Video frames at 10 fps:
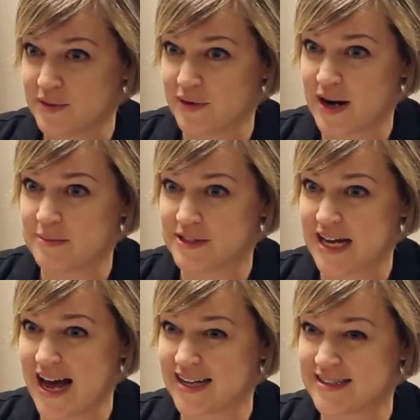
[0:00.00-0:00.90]
when they're able
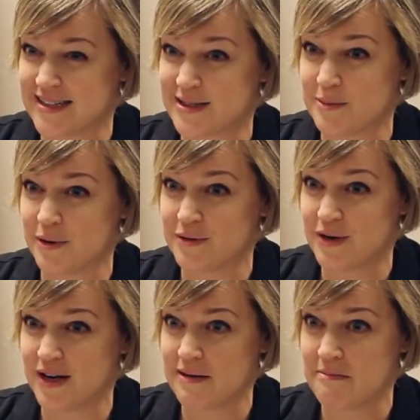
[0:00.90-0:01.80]
to access the
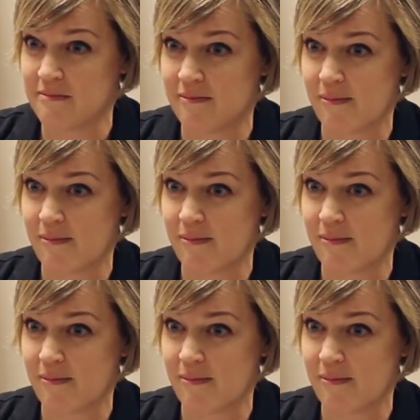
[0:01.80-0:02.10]
program?